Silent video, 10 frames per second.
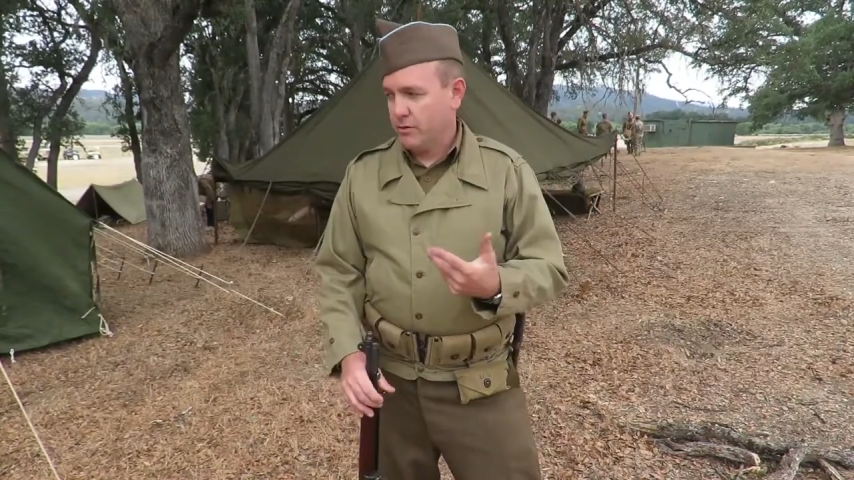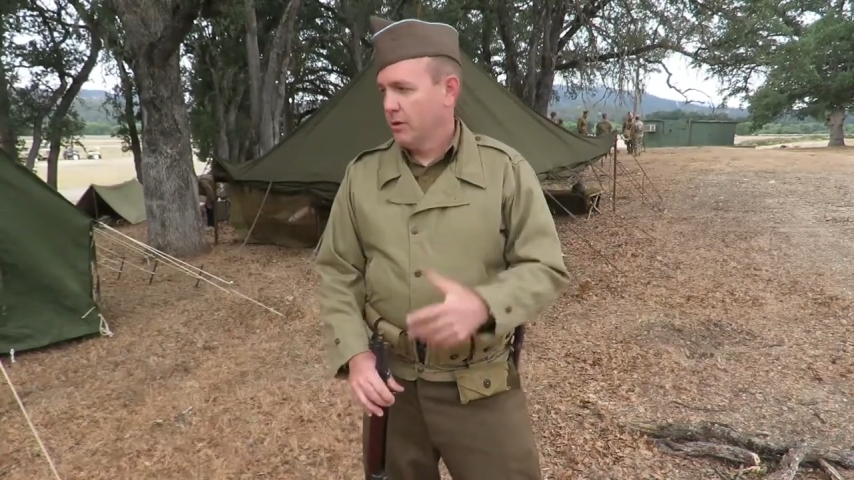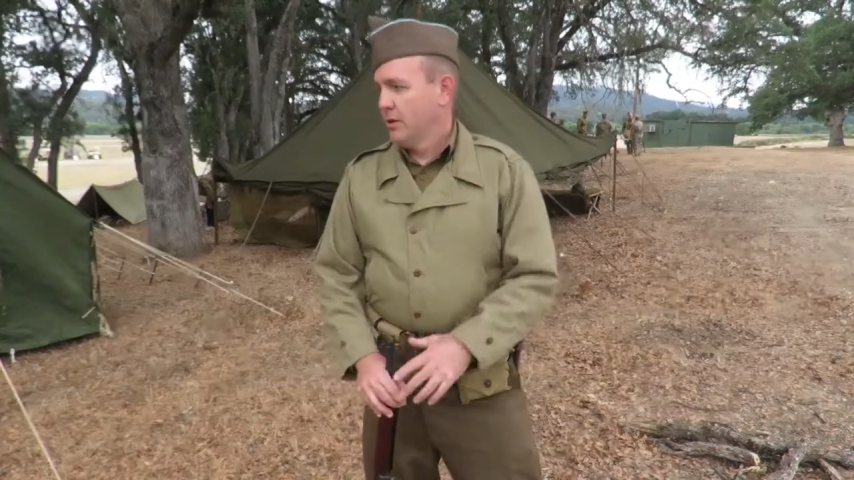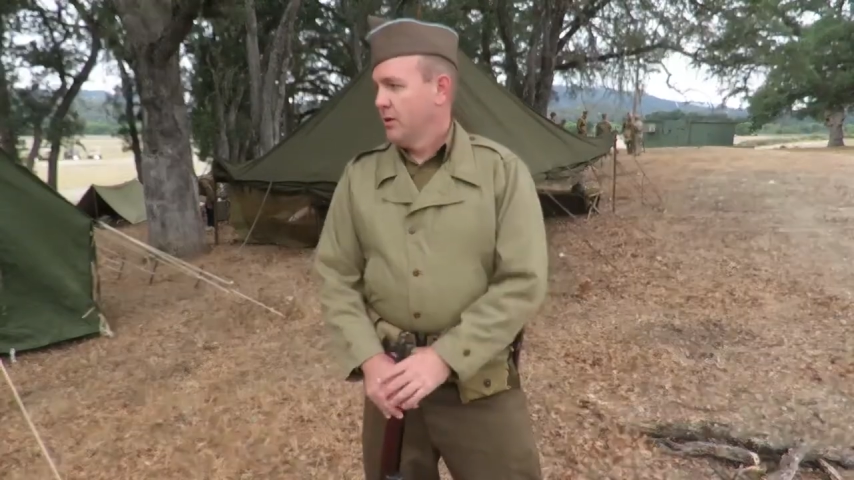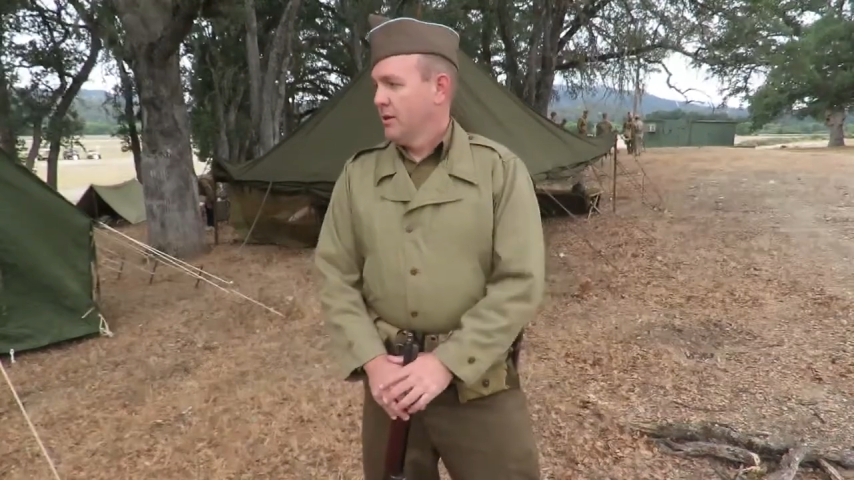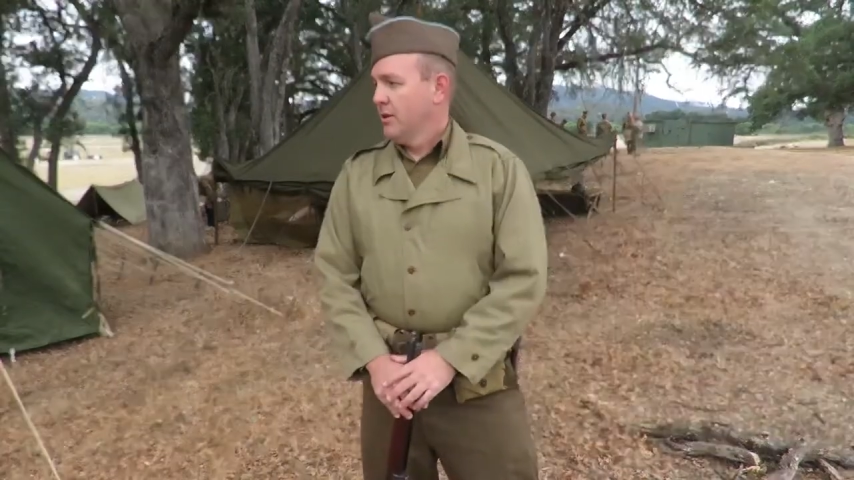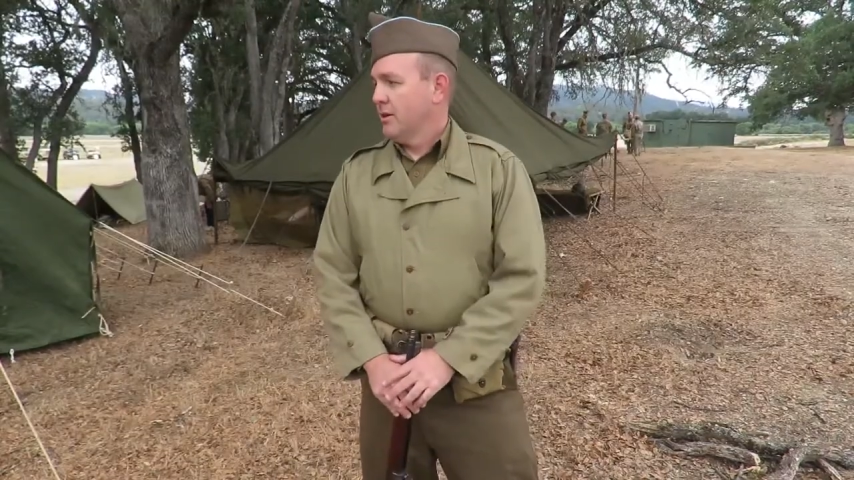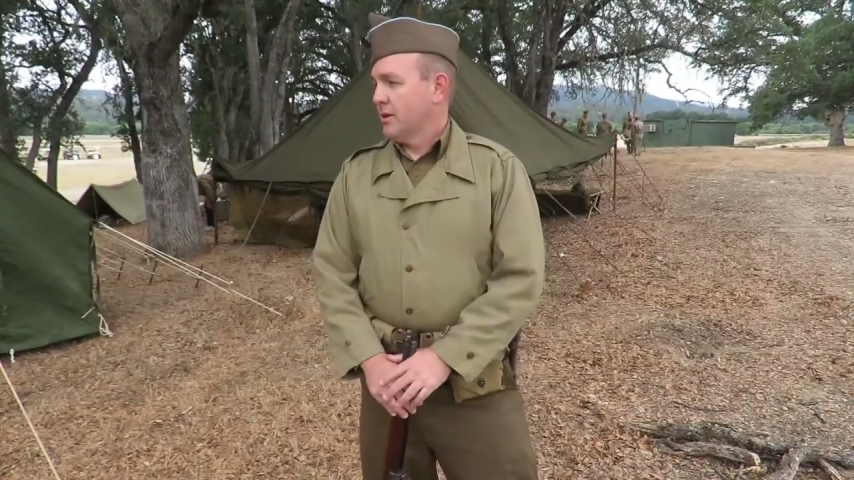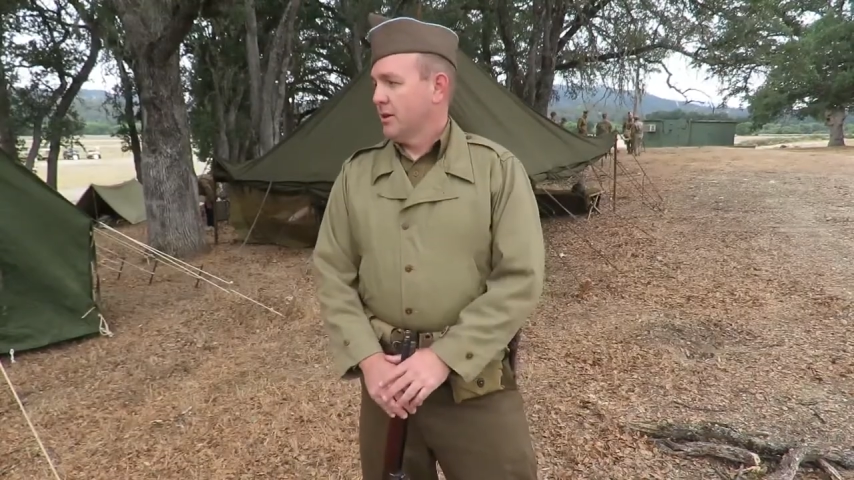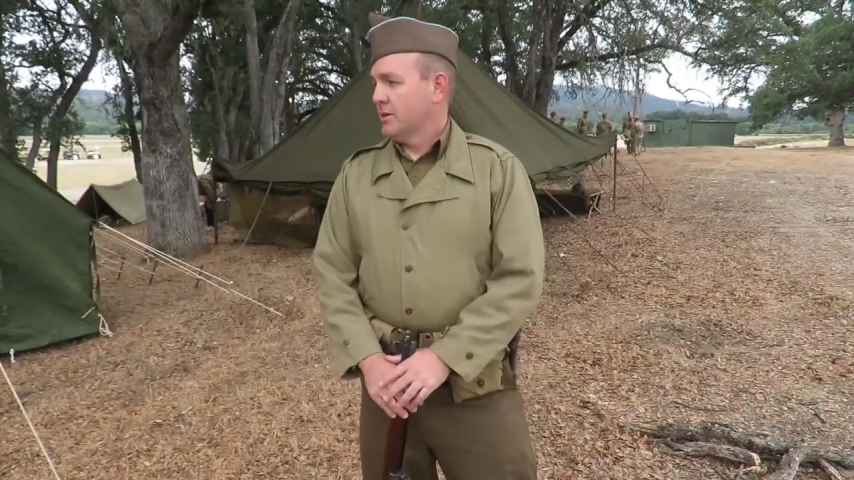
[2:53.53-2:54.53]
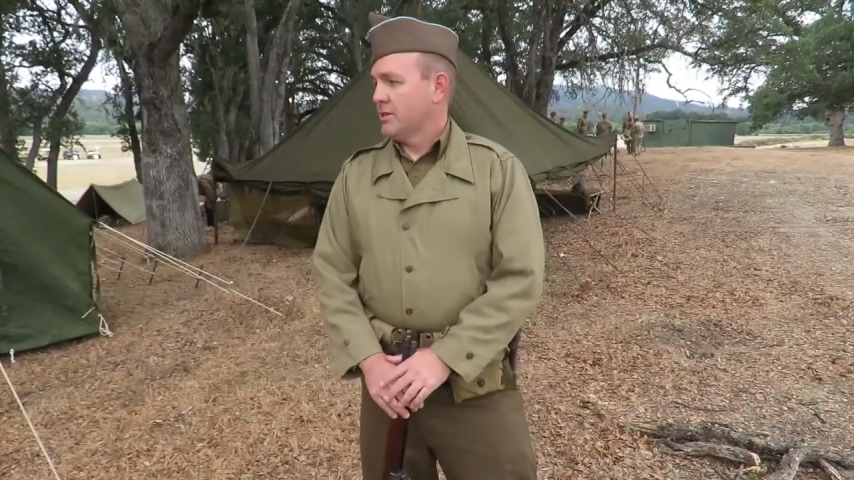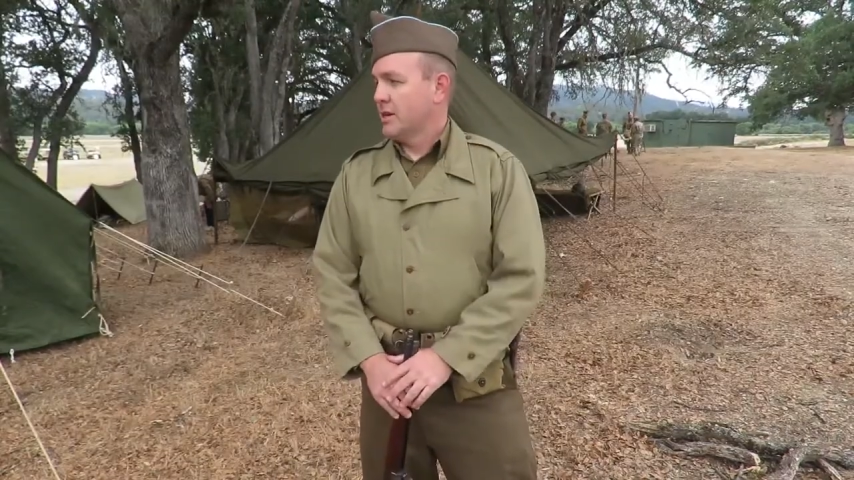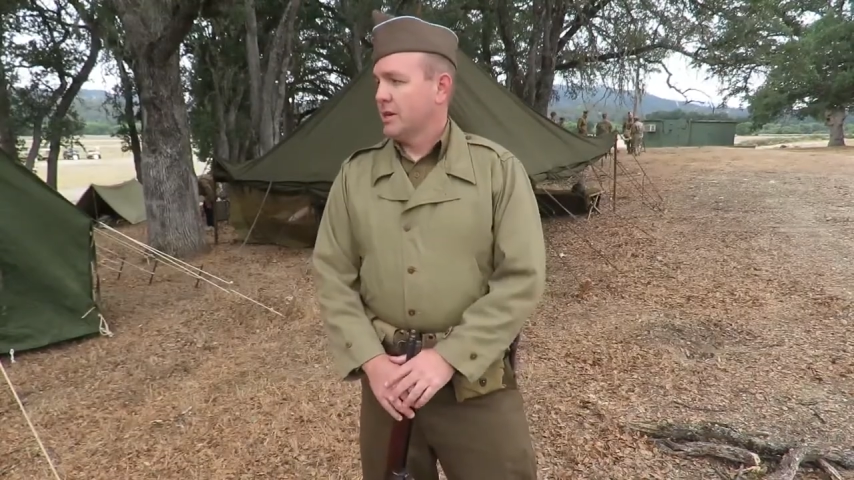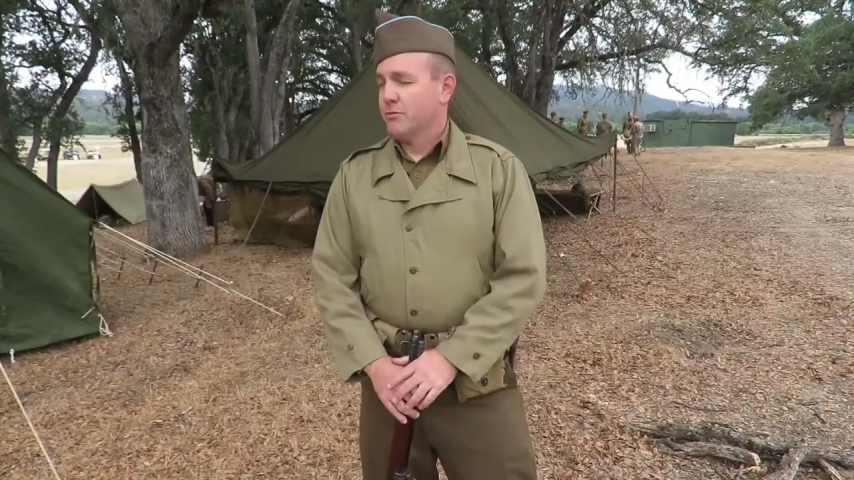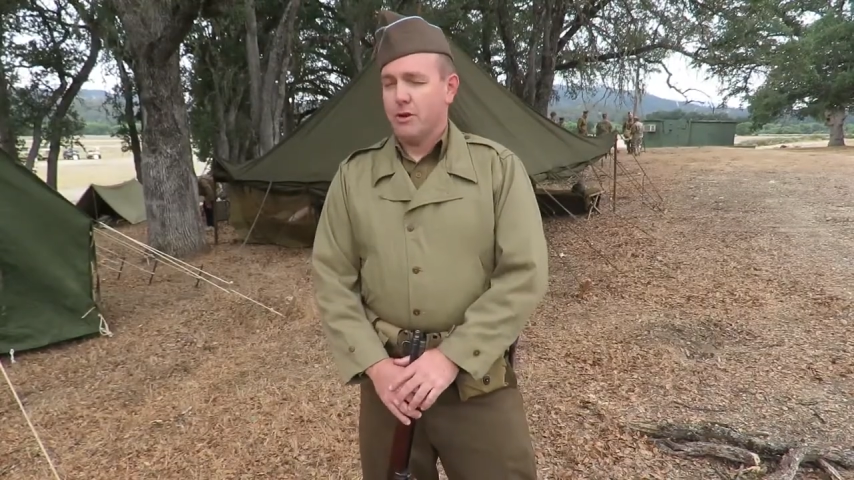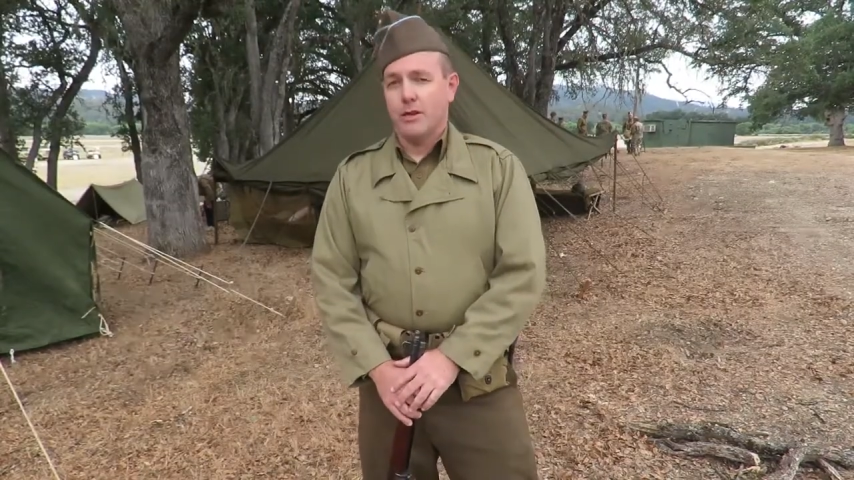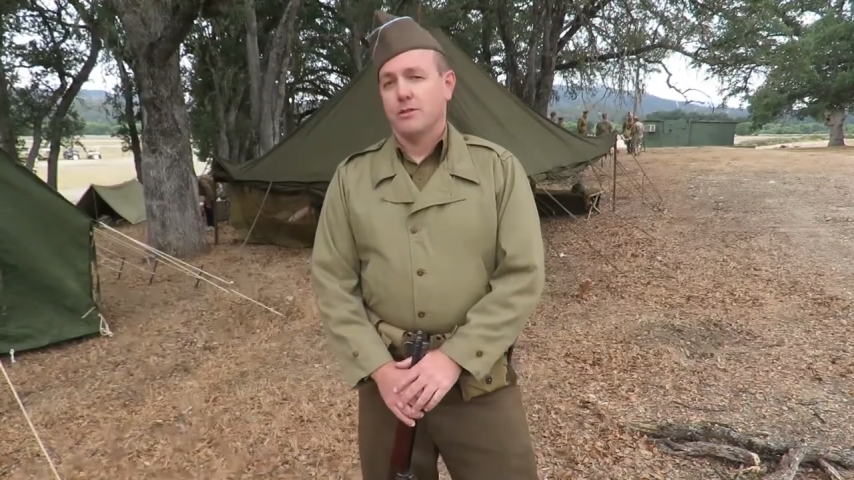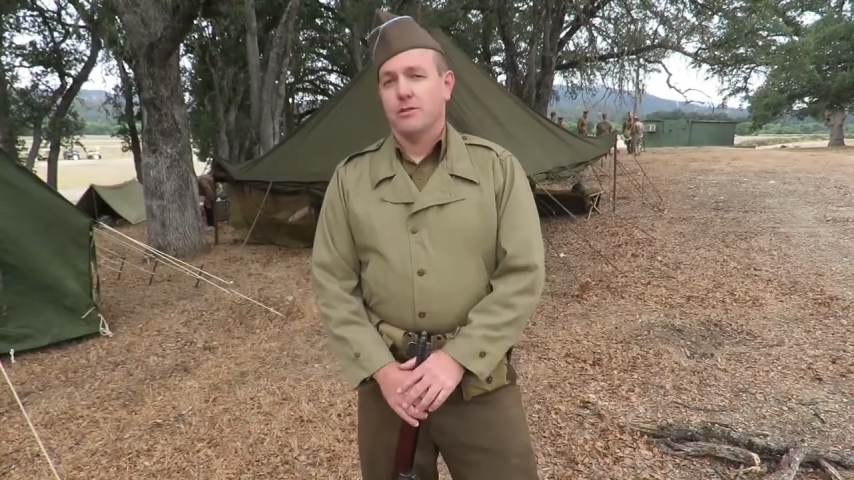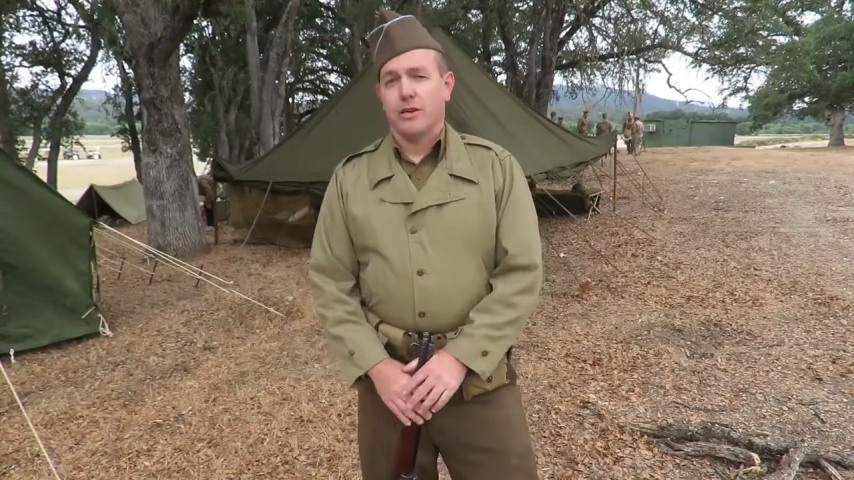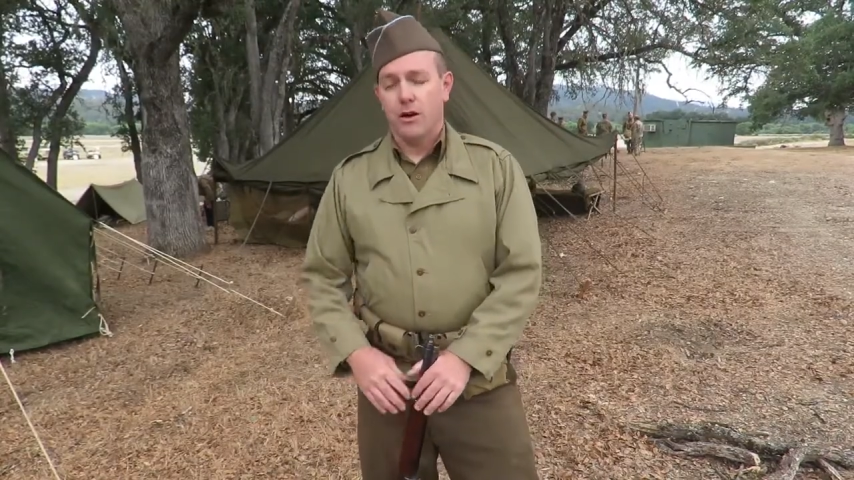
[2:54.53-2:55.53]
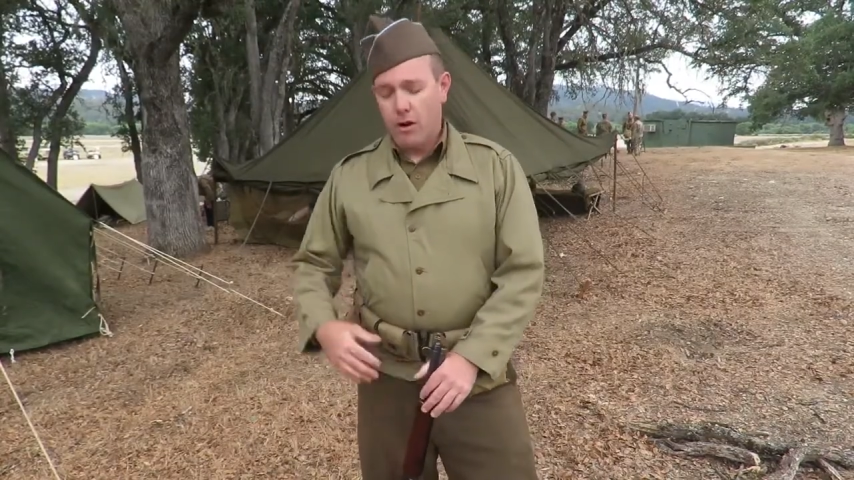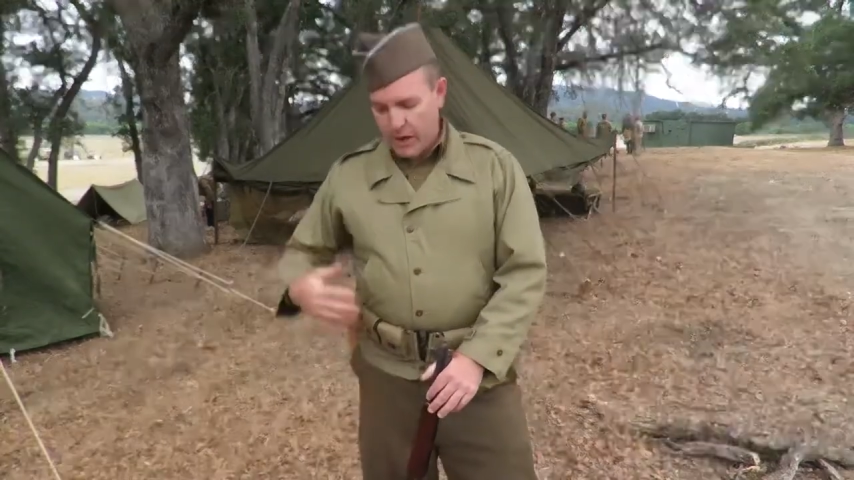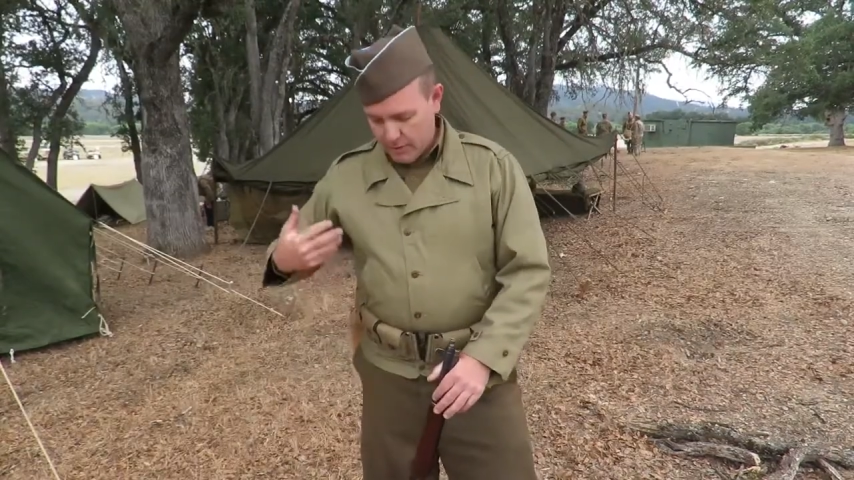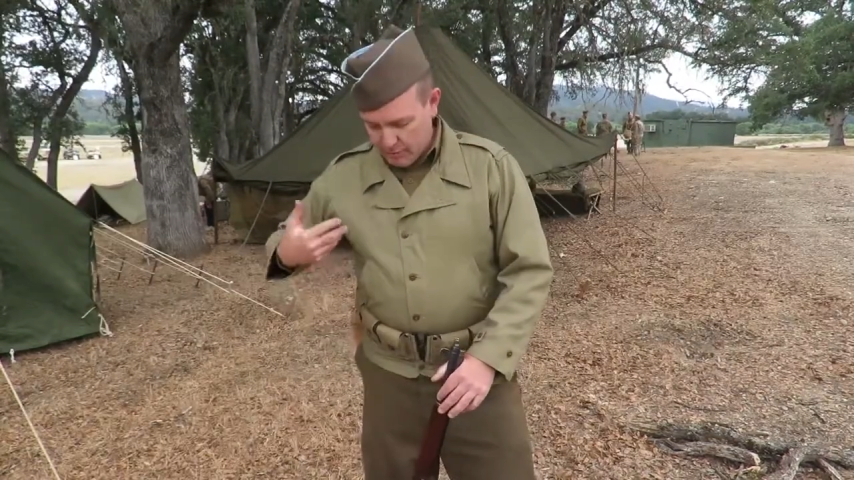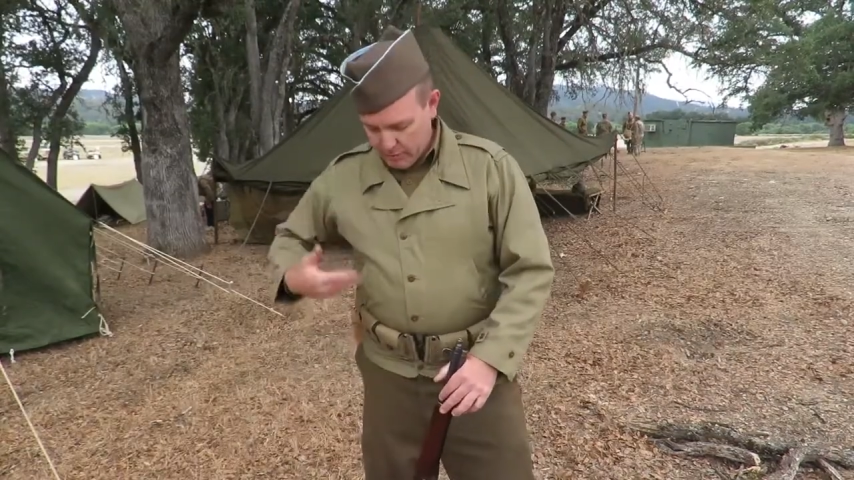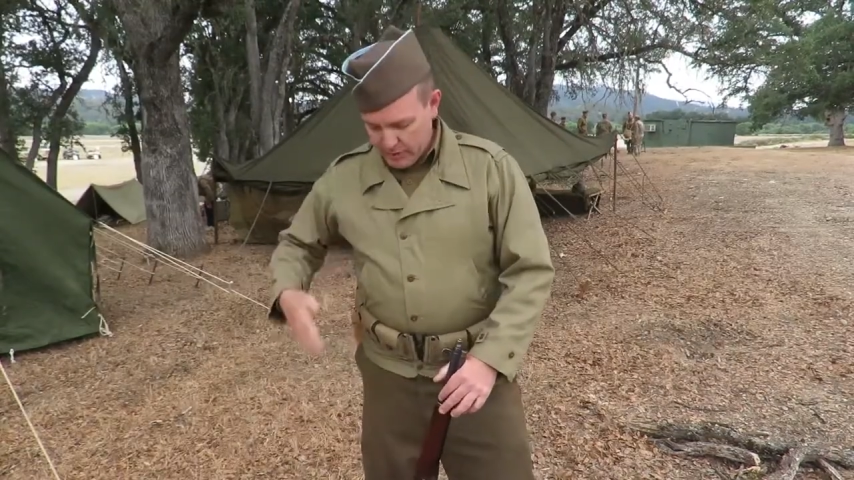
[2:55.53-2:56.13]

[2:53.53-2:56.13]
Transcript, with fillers: And, you know, it just, it never ends. You think, oh, I have the